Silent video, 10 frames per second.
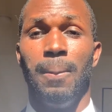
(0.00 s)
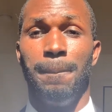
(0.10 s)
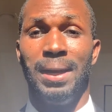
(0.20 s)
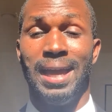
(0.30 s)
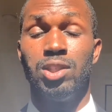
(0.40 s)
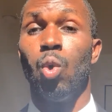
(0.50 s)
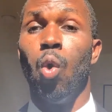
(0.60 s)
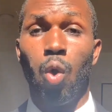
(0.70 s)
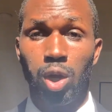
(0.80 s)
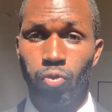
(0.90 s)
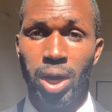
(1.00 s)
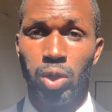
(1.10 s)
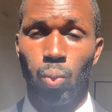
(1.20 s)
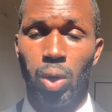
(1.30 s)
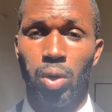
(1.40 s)
Blacks all around
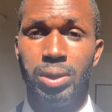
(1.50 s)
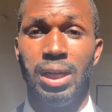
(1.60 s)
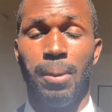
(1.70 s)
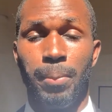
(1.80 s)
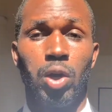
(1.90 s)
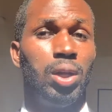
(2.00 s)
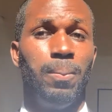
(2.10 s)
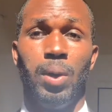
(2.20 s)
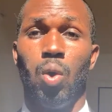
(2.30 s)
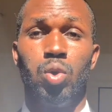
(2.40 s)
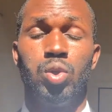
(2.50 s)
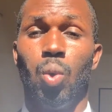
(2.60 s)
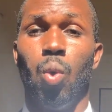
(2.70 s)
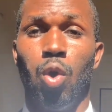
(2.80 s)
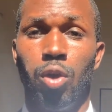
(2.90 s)
the world, in America, but also
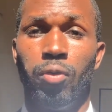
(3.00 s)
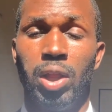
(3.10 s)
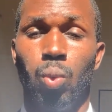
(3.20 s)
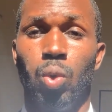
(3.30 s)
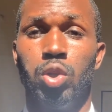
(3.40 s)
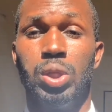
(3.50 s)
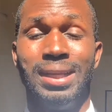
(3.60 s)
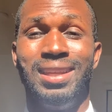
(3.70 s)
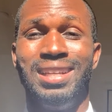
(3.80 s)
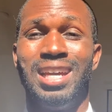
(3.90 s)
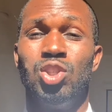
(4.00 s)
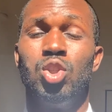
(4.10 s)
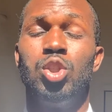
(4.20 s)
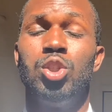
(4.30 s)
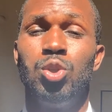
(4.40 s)
all around the world. So I think that's
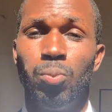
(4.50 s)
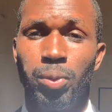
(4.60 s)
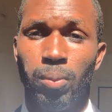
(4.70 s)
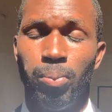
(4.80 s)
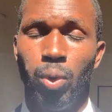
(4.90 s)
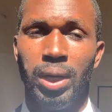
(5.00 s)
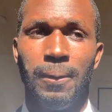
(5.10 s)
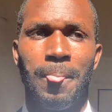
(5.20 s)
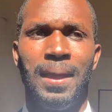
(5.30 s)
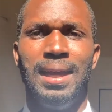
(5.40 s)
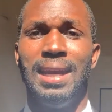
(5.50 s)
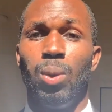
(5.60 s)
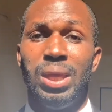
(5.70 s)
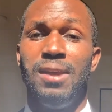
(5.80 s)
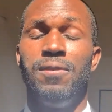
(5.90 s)
super important. Now
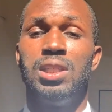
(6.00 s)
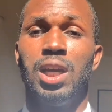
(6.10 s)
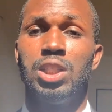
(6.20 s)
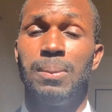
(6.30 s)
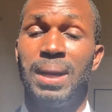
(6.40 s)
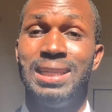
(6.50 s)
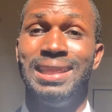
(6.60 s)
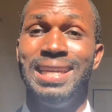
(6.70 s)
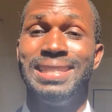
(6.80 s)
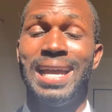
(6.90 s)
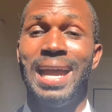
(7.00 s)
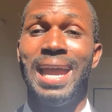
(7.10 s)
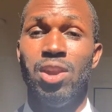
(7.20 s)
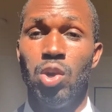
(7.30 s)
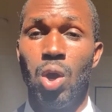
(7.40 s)
we even touched upon things that I
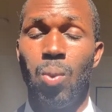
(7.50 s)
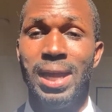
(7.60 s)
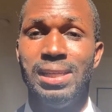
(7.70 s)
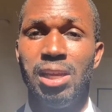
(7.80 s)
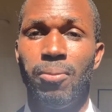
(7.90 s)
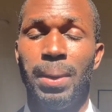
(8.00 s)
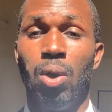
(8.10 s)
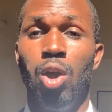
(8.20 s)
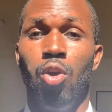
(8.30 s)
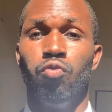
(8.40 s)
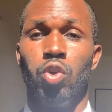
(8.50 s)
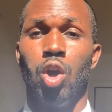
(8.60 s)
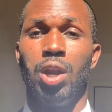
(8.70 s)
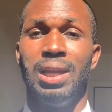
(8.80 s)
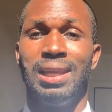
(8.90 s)
had no idea about
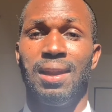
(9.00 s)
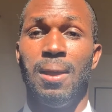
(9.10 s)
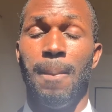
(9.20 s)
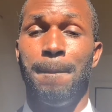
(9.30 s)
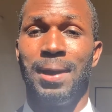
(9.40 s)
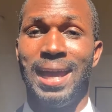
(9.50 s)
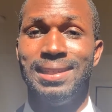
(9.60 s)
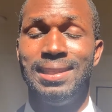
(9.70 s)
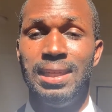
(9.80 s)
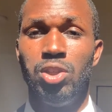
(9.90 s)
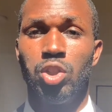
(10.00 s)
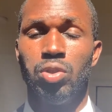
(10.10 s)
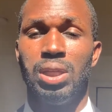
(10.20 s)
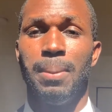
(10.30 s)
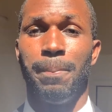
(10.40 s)
regarding Black
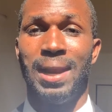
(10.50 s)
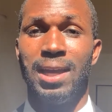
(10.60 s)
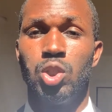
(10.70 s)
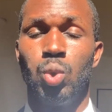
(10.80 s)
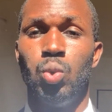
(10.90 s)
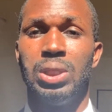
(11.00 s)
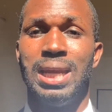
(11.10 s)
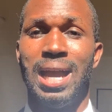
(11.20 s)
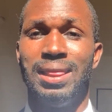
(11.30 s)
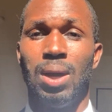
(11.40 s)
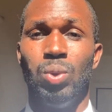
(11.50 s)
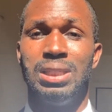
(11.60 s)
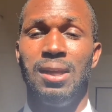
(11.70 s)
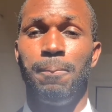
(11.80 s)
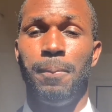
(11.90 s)
teachers and Black schools, and how that
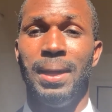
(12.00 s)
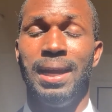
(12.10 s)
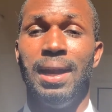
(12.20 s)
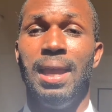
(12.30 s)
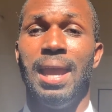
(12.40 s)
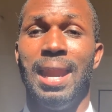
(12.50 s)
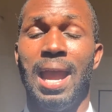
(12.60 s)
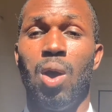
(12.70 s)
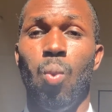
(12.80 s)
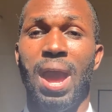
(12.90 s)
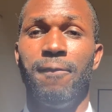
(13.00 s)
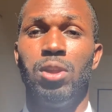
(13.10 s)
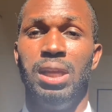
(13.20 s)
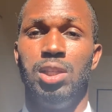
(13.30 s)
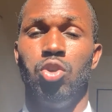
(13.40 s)
was implemented, and how
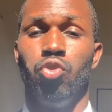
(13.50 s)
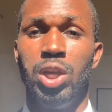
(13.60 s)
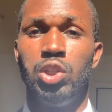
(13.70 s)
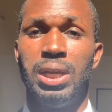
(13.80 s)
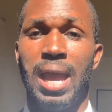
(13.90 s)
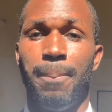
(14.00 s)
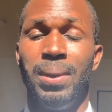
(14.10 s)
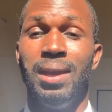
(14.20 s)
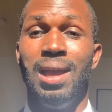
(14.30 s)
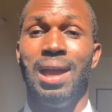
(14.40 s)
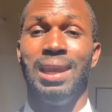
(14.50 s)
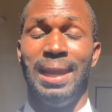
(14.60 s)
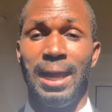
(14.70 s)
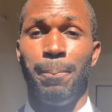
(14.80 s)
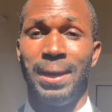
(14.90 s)
after integration happened, a
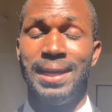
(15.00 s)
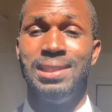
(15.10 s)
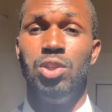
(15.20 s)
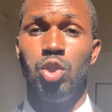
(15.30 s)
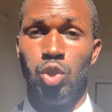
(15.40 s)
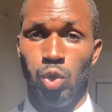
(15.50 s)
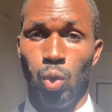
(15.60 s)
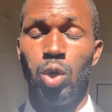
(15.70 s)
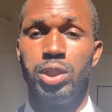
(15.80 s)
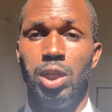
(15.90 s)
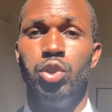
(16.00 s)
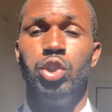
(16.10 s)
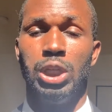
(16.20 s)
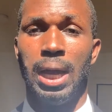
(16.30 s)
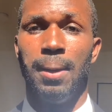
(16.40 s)
lot of Black teachers lost their
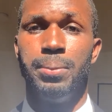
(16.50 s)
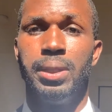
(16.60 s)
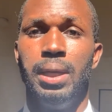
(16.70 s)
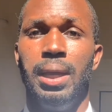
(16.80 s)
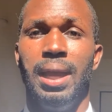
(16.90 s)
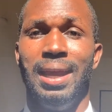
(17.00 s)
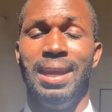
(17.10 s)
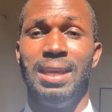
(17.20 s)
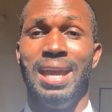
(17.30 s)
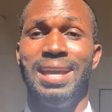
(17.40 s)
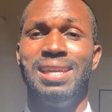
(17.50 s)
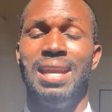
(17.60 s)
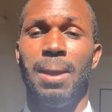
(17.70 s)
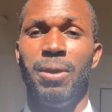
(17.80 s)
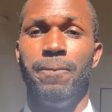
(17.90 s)
jobs, and the
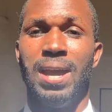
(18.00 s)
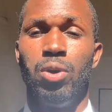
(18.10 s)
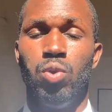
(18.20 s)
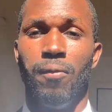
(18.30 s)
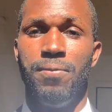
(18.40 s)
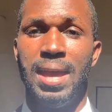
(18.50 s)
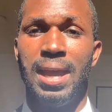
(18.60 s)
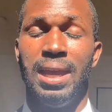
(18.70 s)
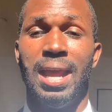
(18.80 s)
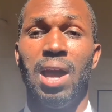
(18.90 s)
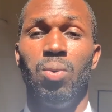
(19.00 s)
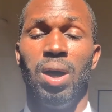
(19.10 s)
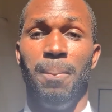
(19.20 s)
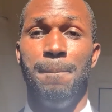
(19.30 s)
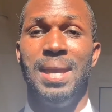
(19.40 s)
economic value of that, and how
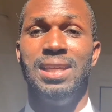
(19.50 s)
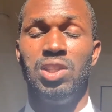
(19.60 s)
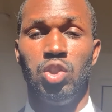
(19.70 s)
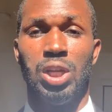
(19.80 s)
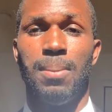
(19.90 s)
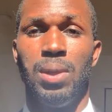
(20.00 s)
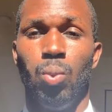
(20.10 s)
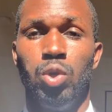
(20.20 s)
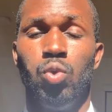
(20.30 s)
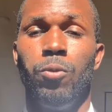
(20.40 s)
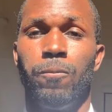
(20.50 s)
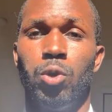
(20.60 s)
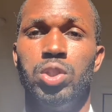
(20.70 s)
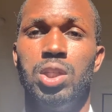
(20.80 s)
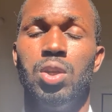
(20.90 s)
amazing job they were doing
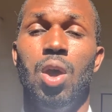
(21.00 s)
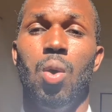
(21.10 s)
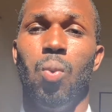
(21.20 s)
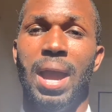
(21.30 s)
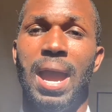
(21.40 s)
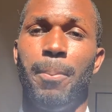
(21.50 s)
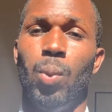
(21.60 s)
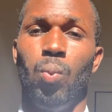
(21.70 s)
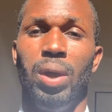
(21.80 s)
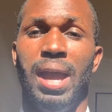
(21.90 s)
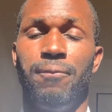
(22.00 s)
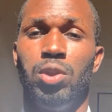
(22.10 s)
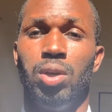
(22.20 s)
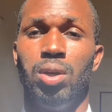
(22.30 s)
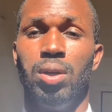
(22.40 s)
versus what happened
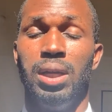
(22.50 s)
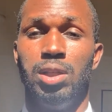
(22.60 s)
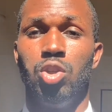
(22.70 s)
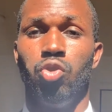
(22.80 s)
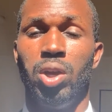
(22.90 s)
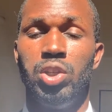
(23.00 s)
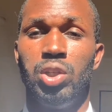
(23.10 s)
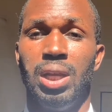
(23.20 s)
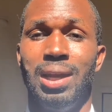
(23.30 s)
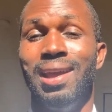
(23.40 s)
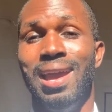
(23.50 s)
after integration, and